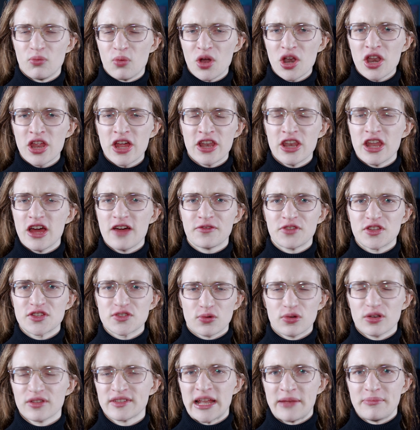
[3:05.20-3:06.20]
what on earth does
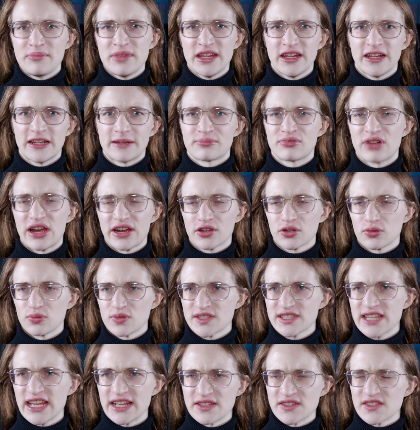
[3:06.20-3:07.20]
all of that mean in a practical
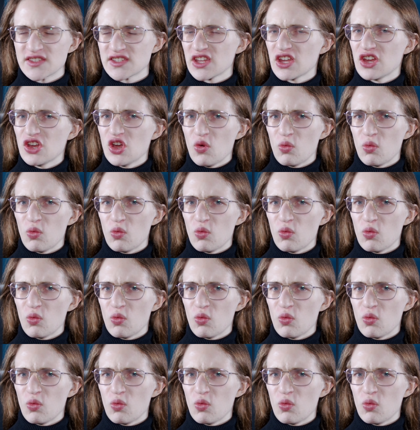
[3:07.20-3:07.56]
sense?